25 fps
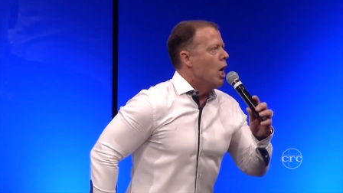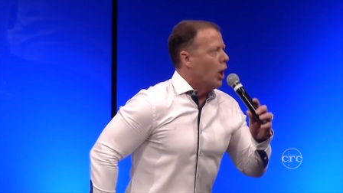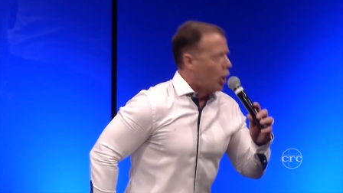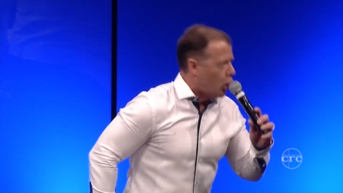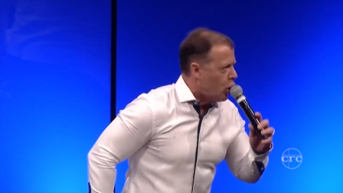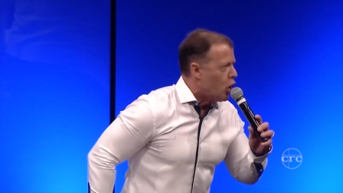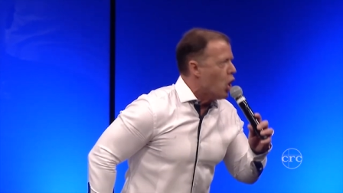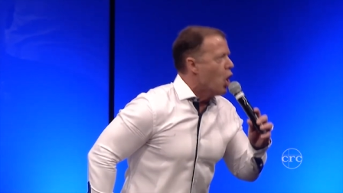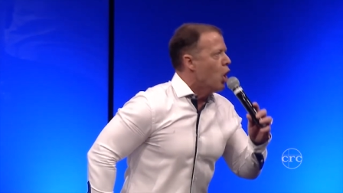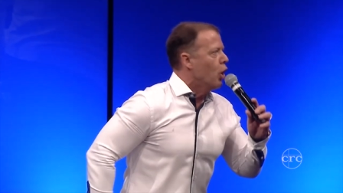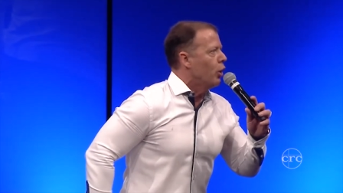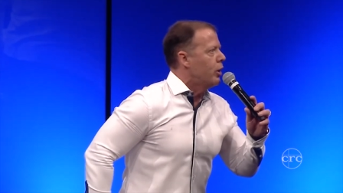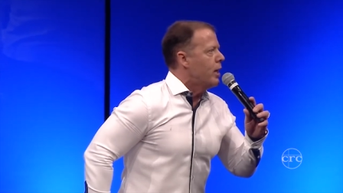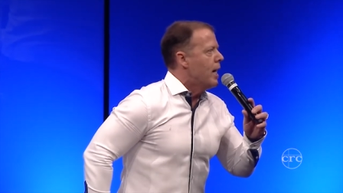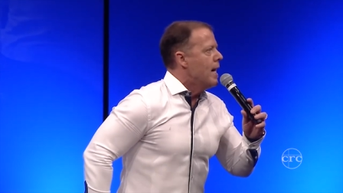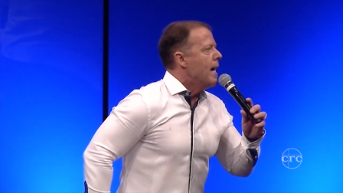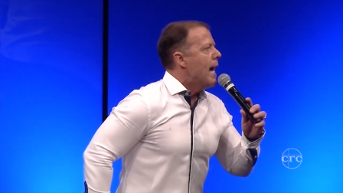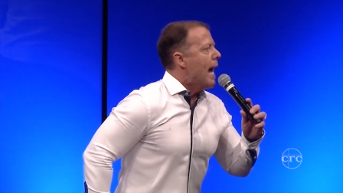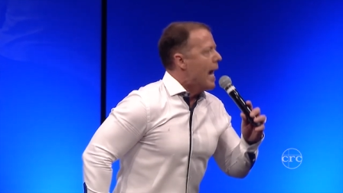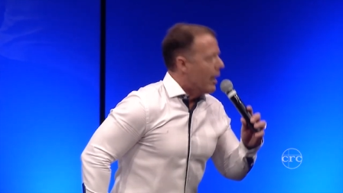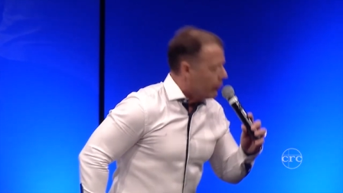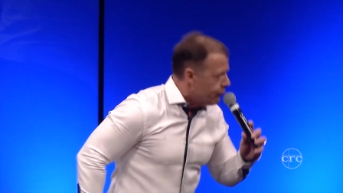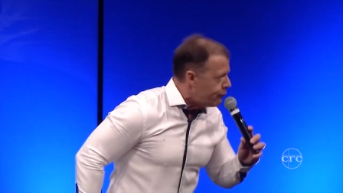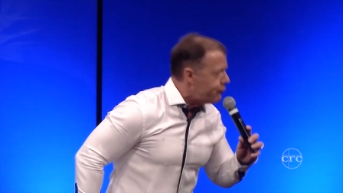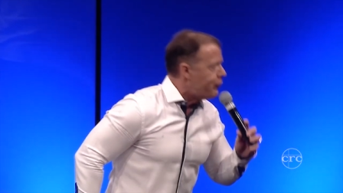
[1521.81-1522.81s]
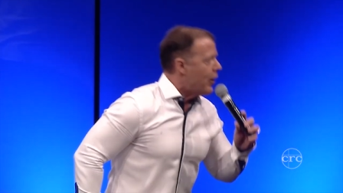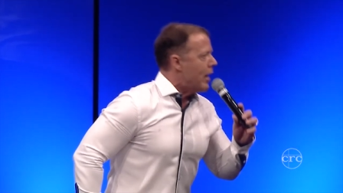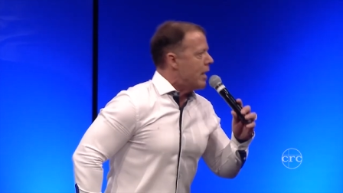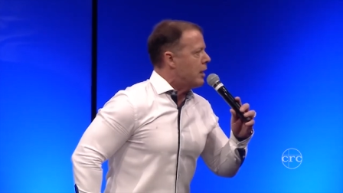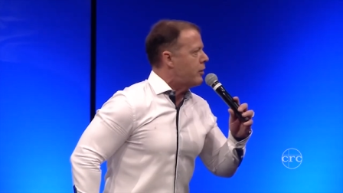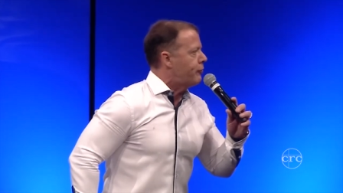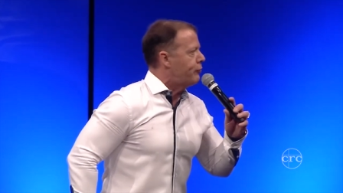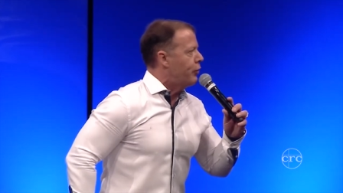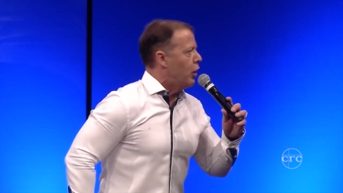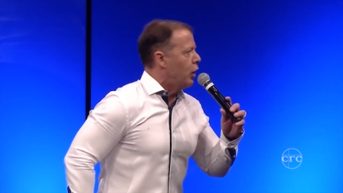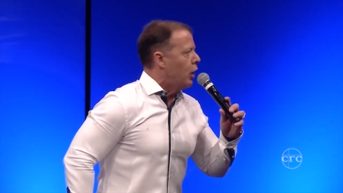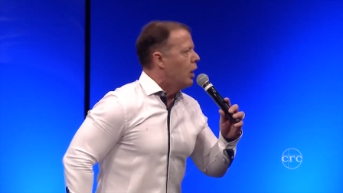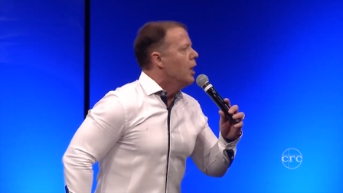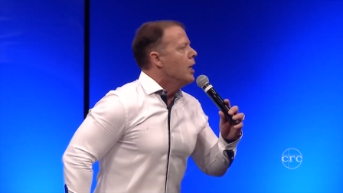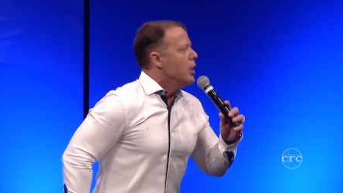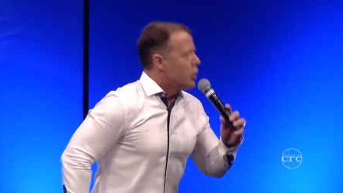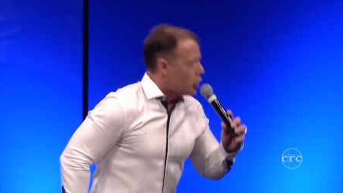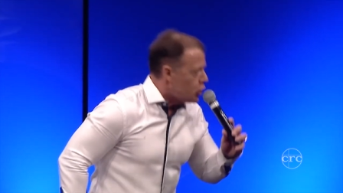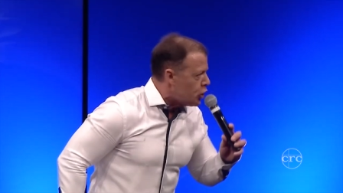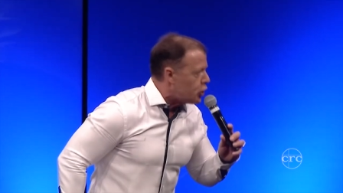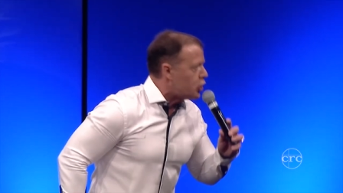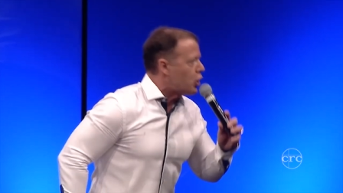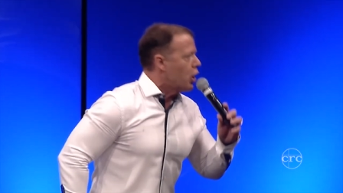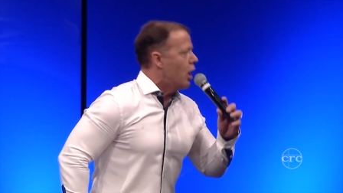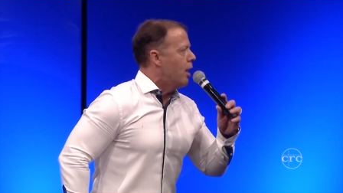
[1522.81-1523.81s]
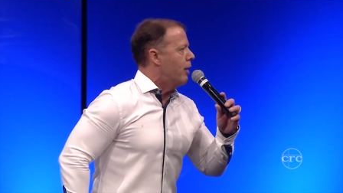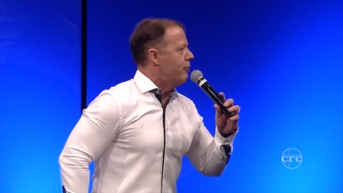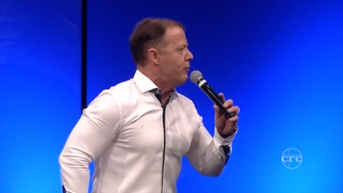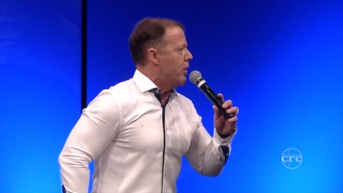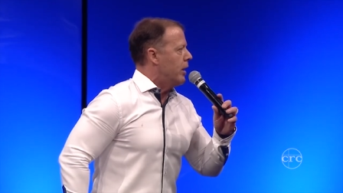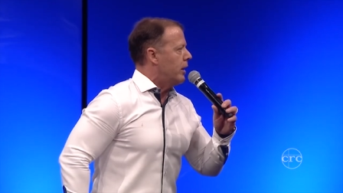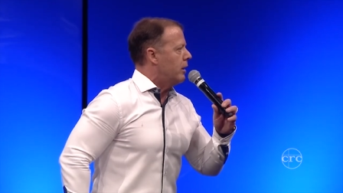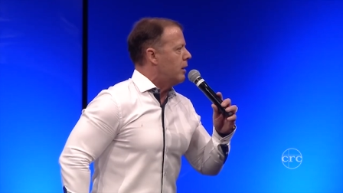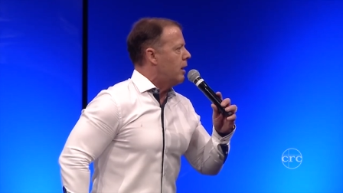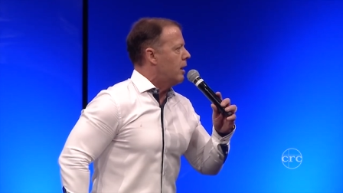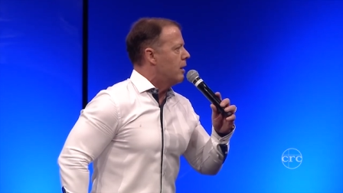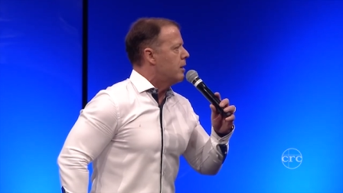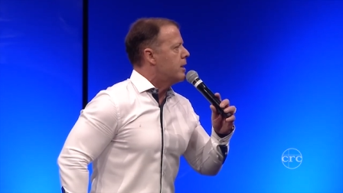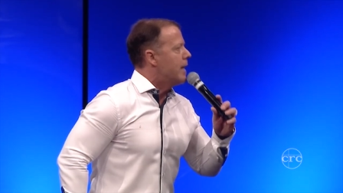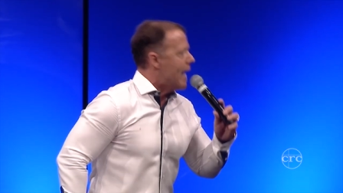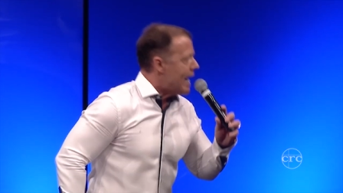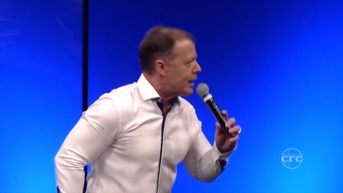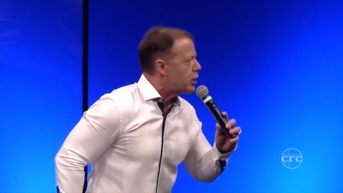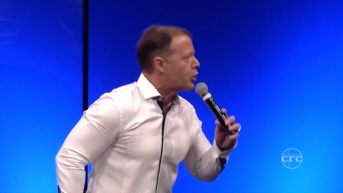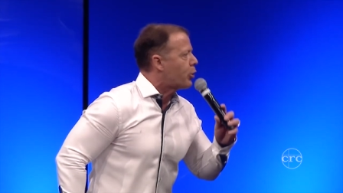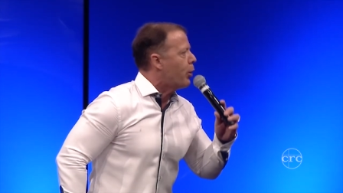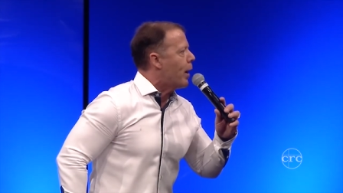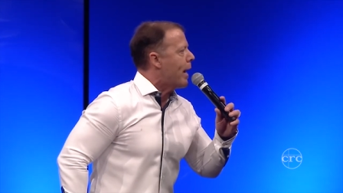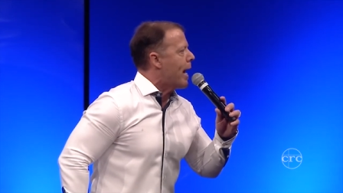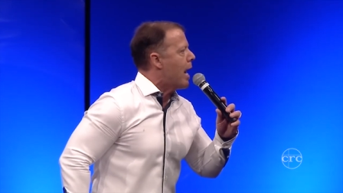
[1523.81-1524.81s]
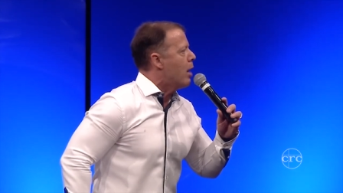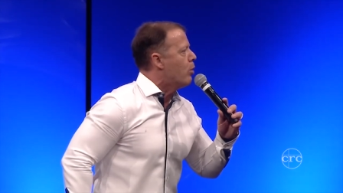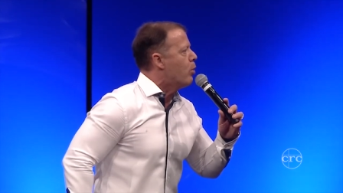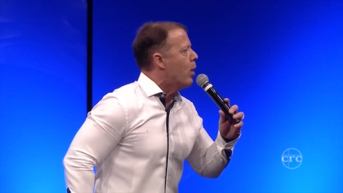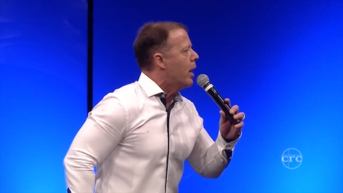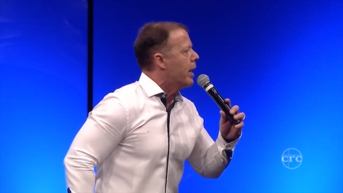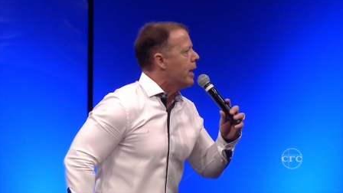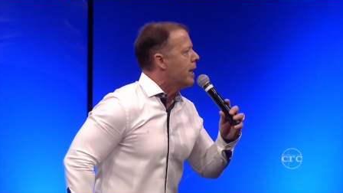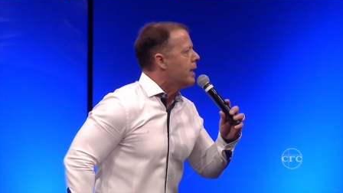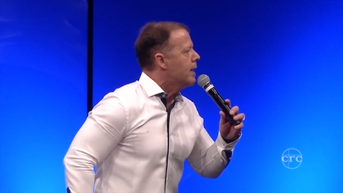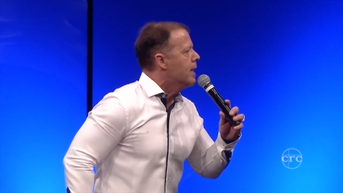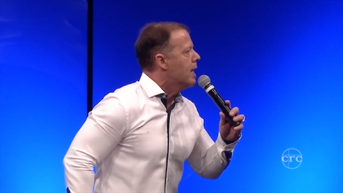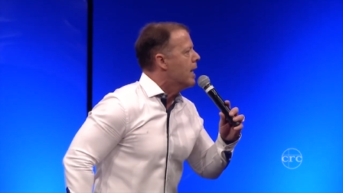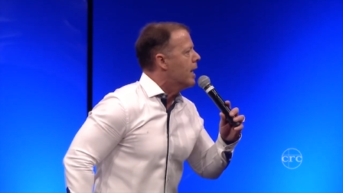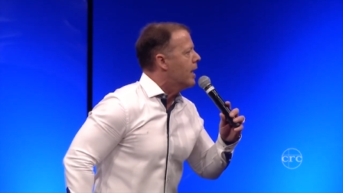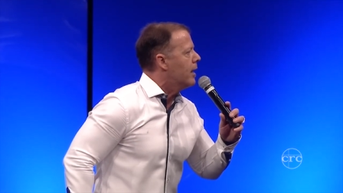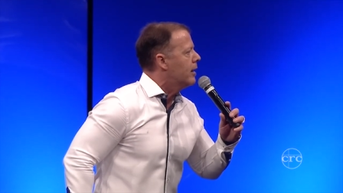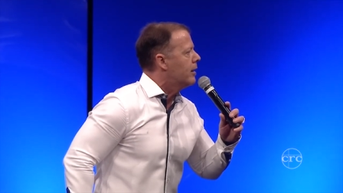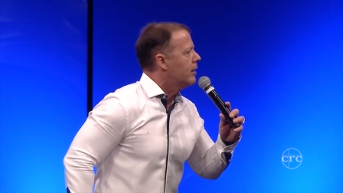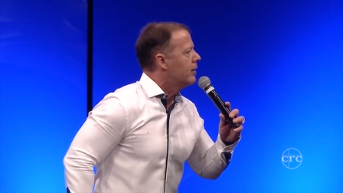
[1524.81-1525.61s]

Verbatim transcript: good and faithful servant. That's what I want to hear.